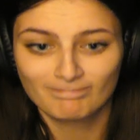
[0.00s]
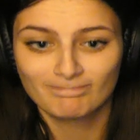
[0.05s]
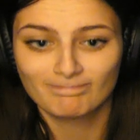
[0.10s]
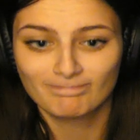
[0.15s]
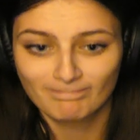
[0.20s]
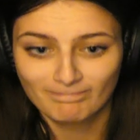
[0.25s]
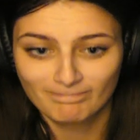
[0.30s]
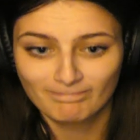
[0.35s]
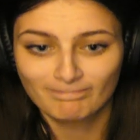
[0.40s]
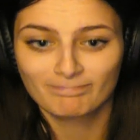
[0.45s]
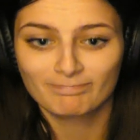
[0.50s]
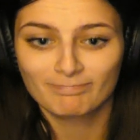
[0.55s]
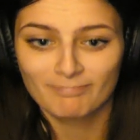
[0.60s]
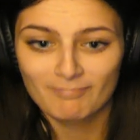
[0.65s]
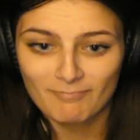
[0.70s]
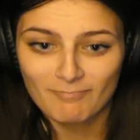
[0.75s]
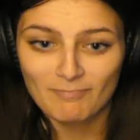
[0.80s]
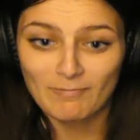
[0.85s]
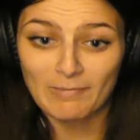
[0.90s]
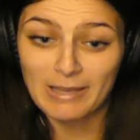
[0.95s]
What?
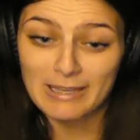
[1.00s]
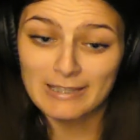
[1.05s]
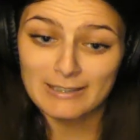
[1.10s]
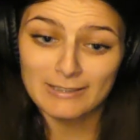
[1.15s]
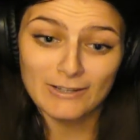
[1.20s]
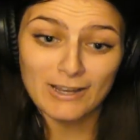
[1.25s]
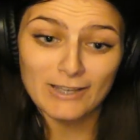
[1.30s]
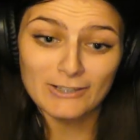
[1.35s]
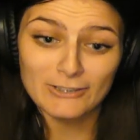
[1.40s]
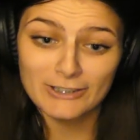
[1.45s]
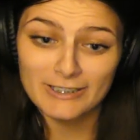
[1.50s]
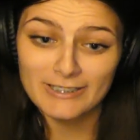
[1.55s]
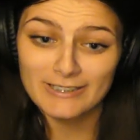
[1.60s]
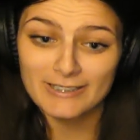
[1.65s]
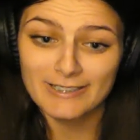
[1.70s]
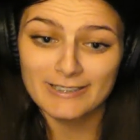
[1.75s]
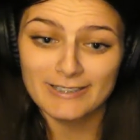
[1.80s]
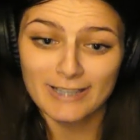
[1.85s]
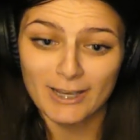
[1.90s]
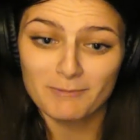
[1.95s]
So now she
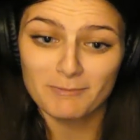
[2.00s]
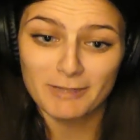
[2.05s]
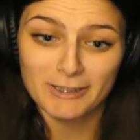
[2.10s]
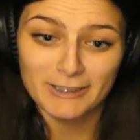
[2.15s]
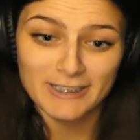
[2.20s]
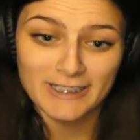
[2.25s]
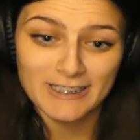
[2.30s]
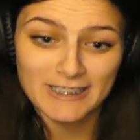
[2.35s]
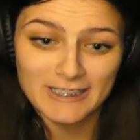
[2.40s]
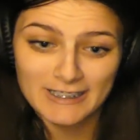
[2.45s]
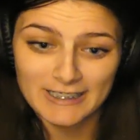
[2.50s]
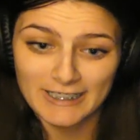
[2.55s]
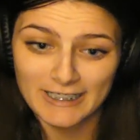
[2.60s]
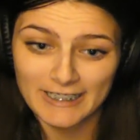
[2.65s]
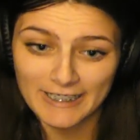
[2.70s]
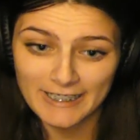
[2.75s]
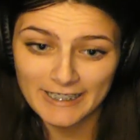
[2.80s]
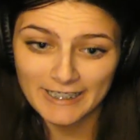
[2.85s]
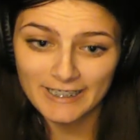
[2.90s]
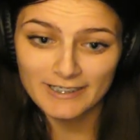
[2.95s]
sees how much he's
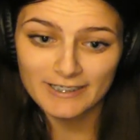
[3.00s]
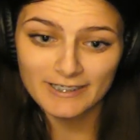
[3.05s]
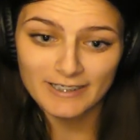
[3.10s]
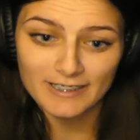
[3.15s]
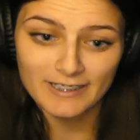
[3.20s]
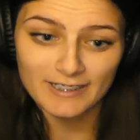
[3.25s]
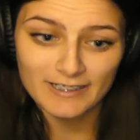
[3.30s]
gonna get.